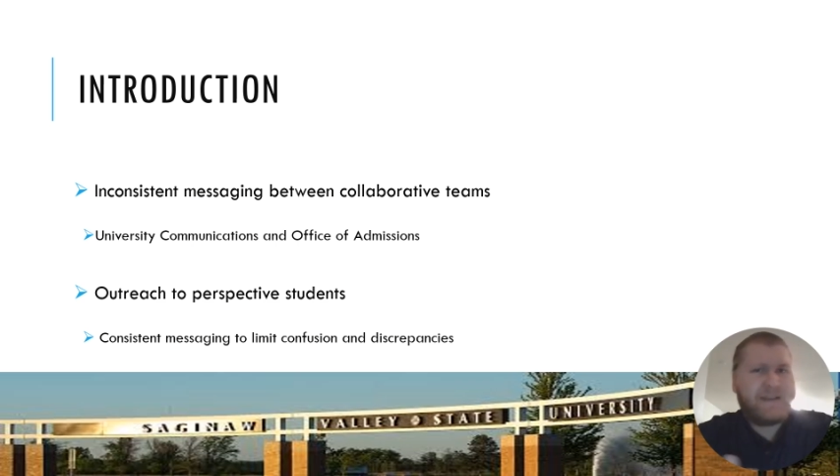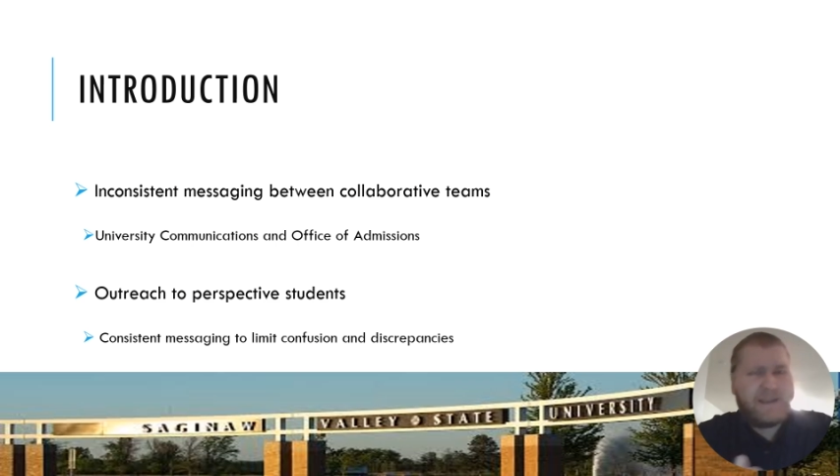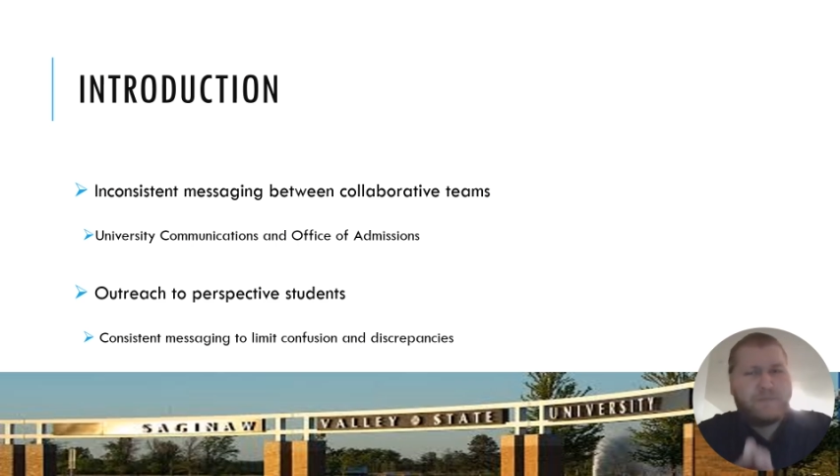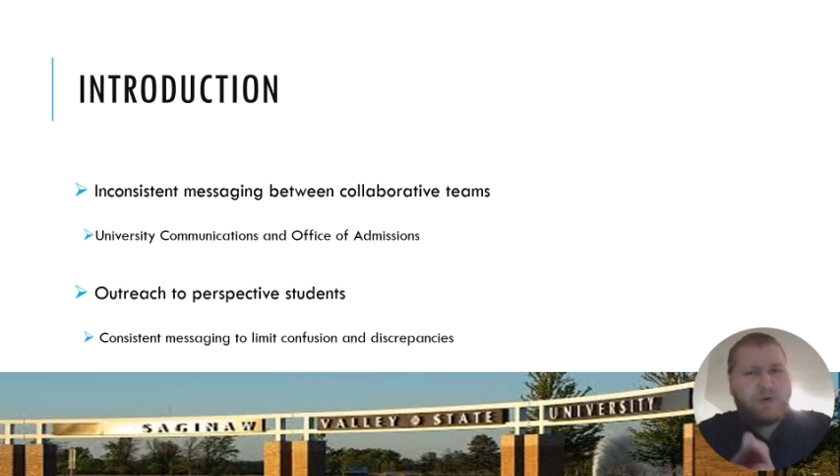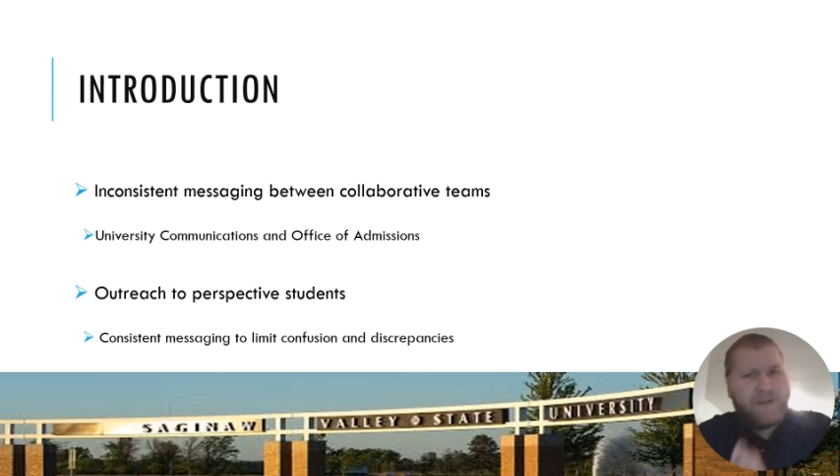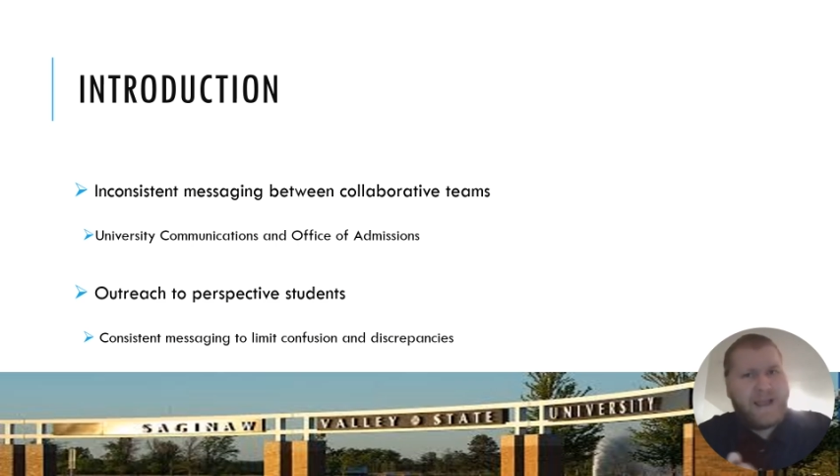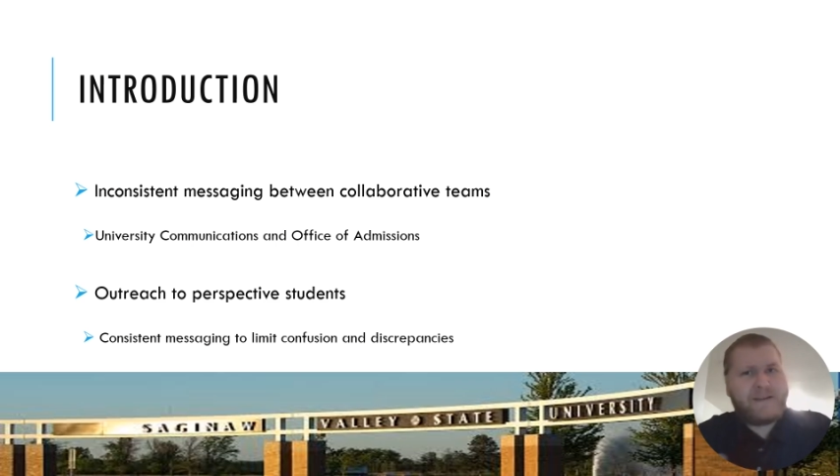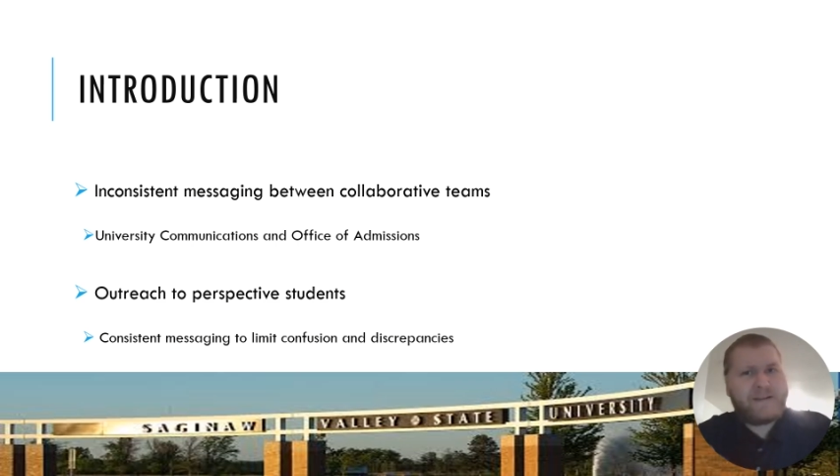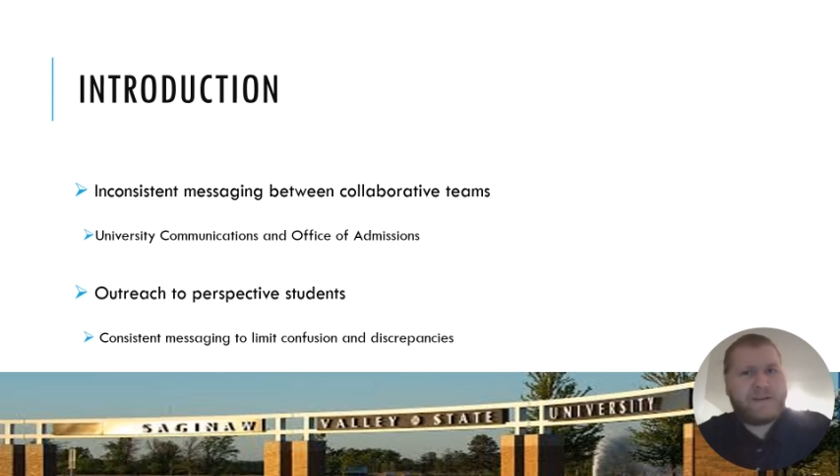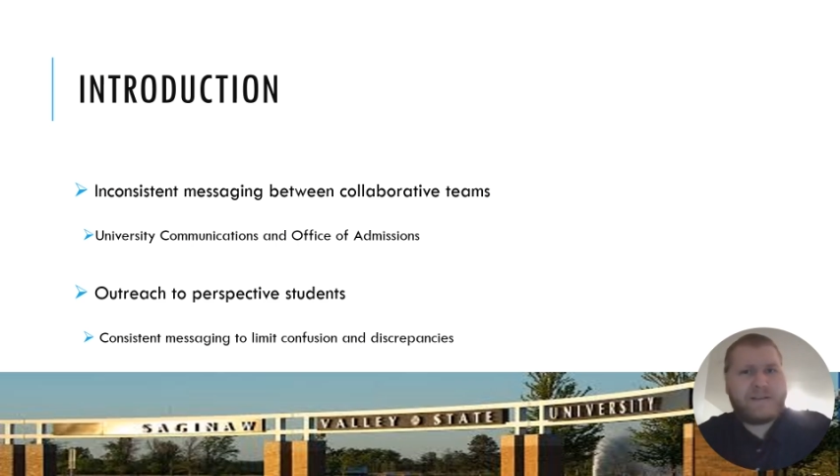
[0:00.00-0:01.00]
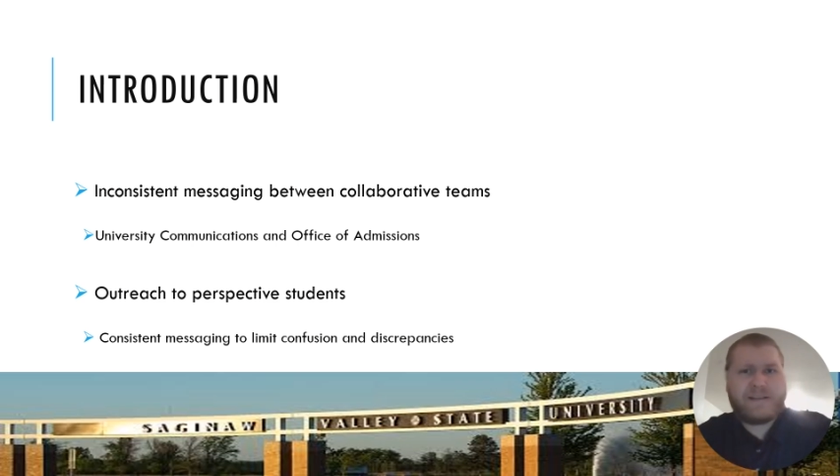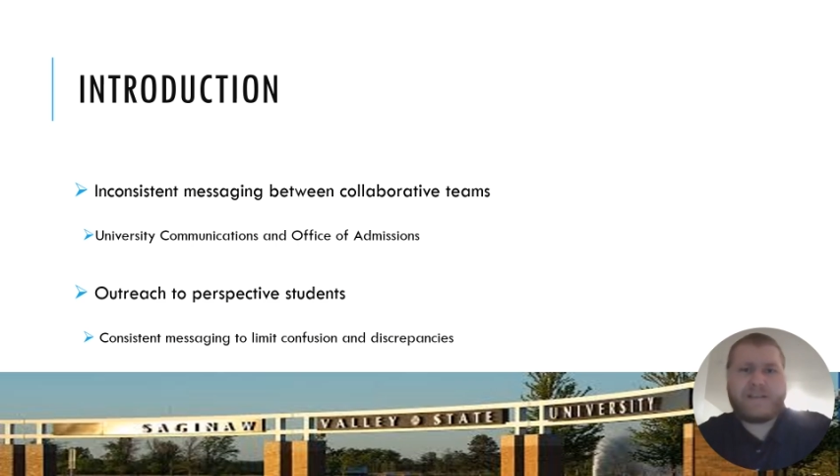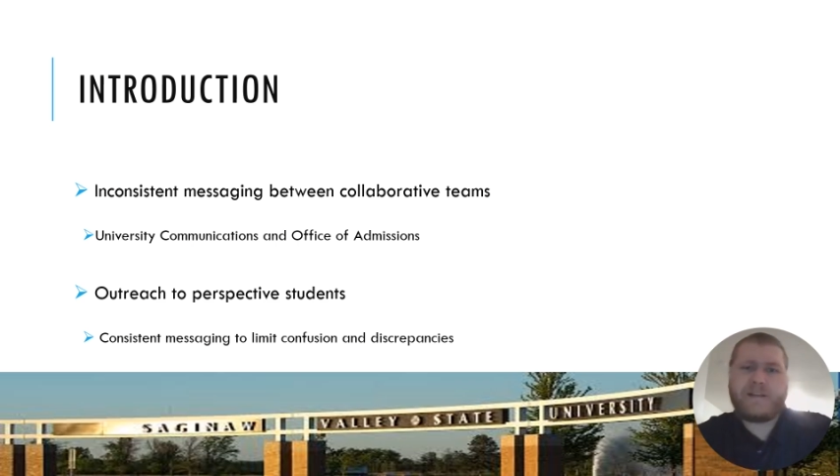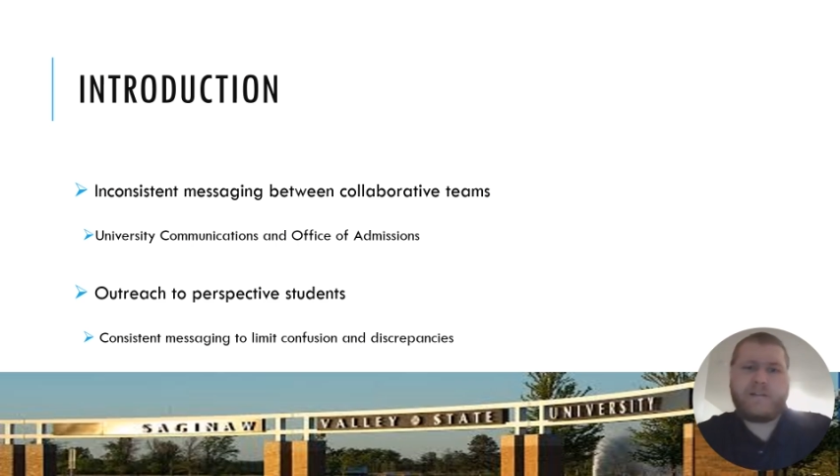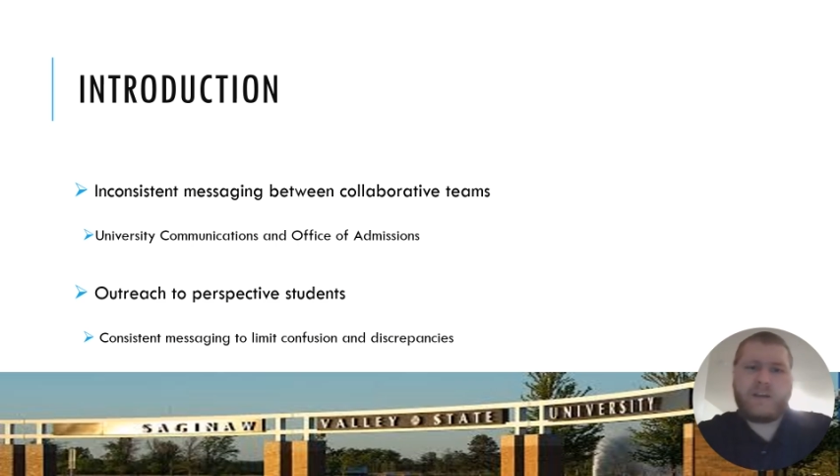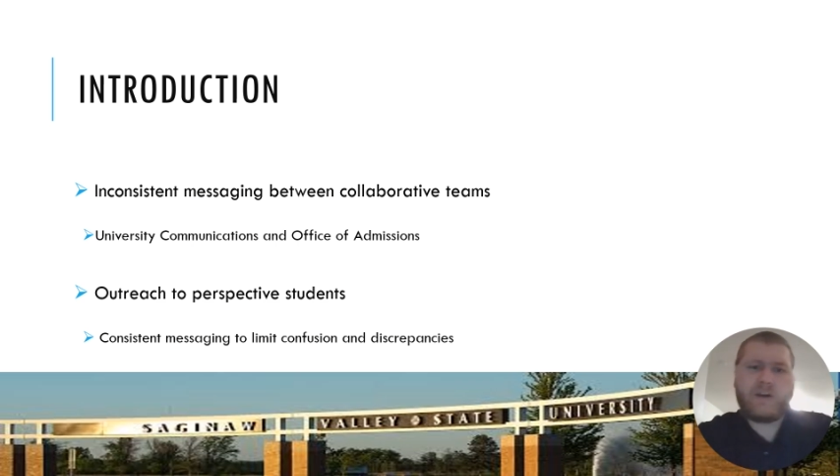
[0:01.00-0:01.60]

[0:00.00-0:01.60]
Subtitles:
again, provided consistently